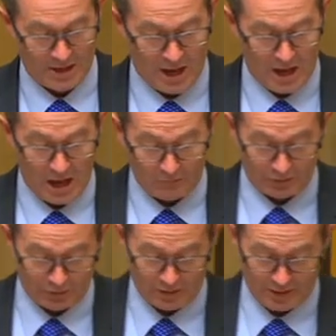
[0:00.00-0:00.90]

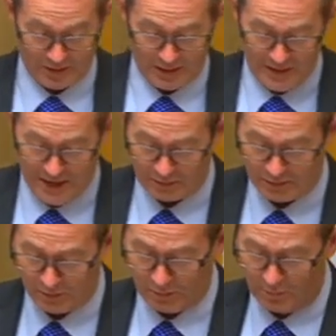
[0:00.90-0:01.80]
Now,
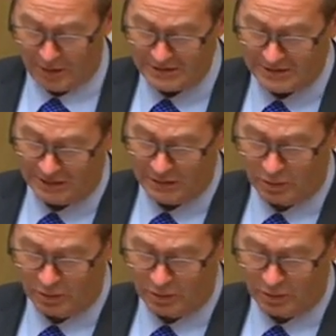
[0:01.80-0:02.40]
basically,